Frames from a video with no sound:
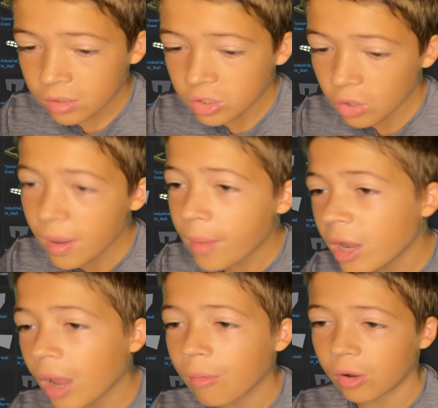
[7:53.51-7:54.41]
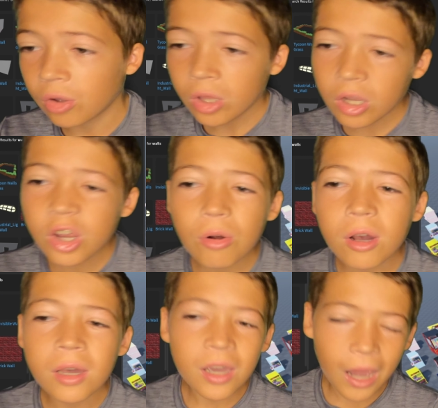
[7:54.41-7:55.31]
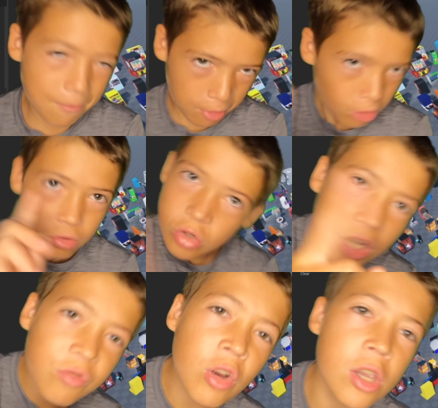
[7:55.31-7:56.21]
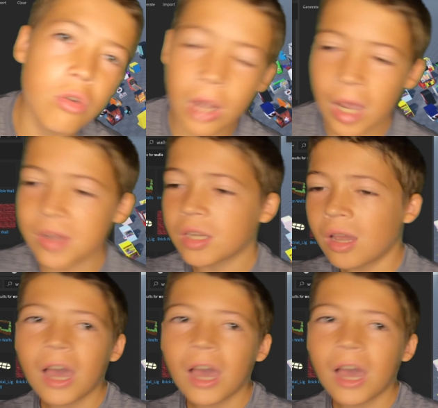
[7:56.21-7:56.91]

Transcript: So maybe I will. You know what? I will. Just for you guys.